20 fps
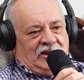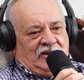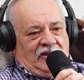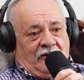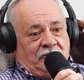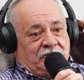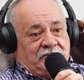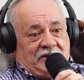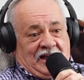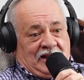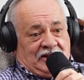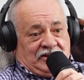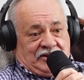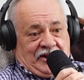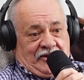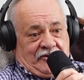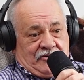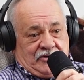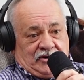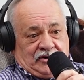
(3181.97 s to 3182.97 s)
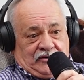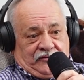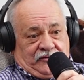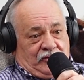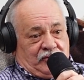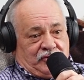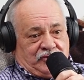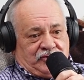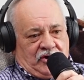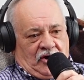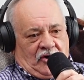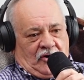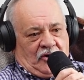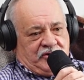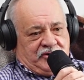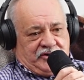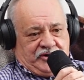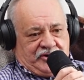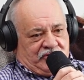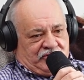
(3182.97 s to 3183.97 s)
loved Ontario. The first
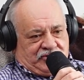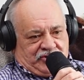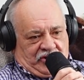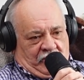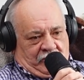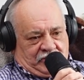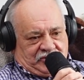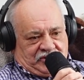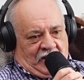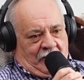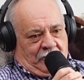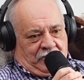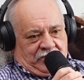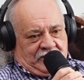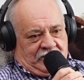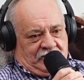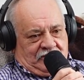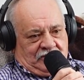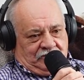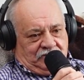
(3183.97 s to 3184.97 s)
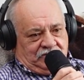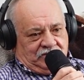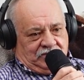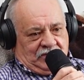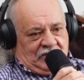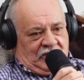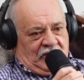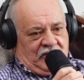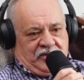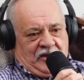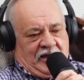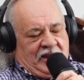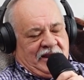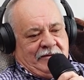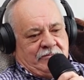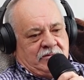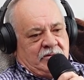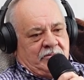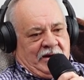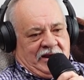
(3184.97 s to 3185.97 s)
9 years I was up there. Yeah. I thought
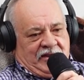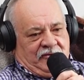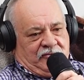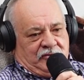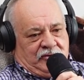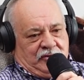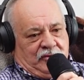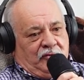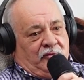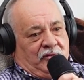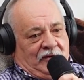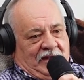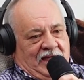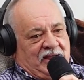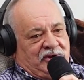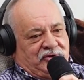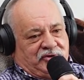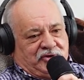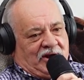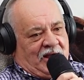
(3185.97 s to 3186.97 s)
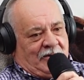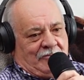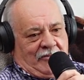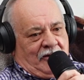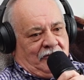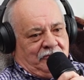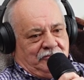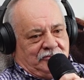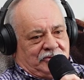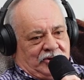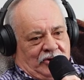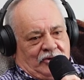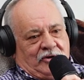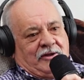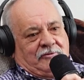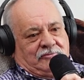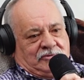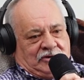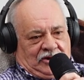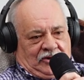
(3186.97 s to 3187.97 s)
everybody from Newfoundland should come up and turn
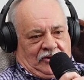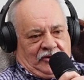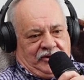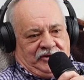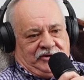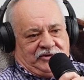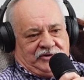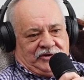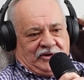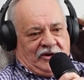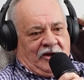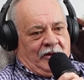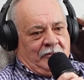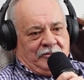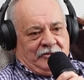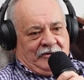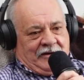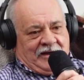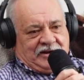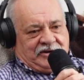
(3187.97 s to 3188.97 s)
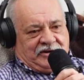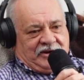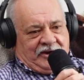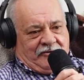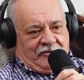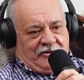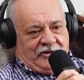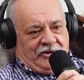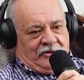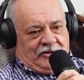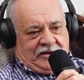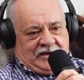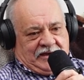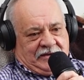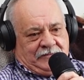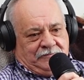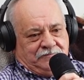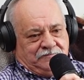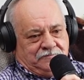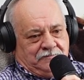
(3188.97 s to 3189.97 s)
out the lights and come to Ontario,
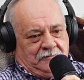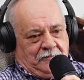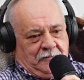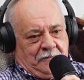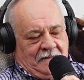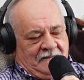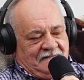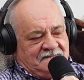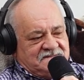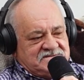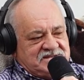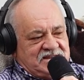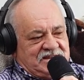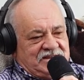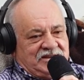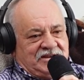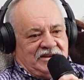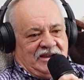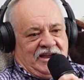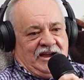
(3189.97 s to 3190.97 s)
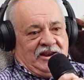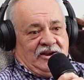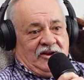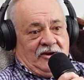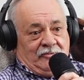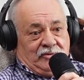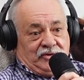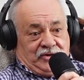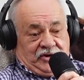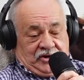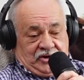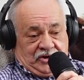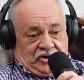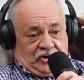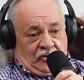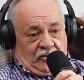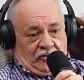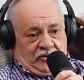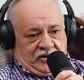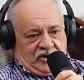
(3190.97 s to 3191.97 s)
hey. Yeah. And I was in the
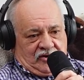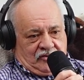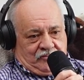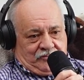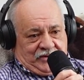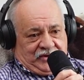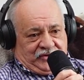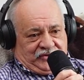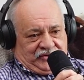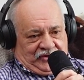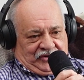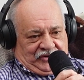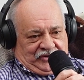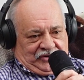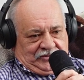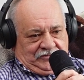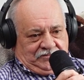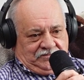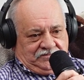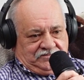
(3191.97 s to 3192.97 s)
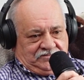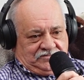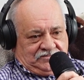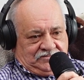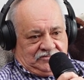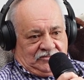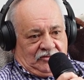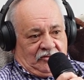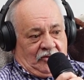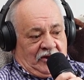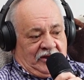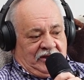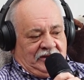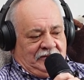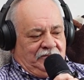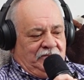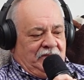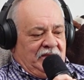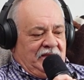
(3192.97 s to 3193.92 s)
courier business. Yeah. Right?